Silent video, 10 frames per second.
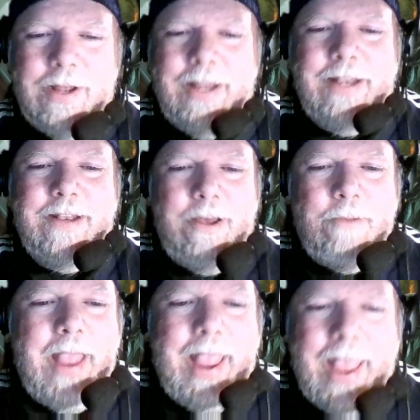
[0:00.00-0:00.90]
wind up
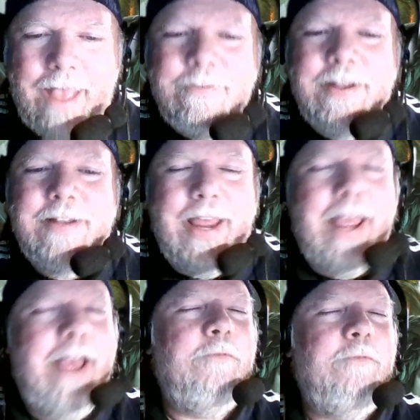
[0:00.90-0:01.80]
having to
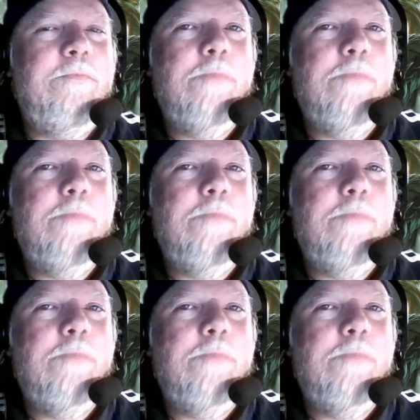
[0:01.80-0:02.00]
have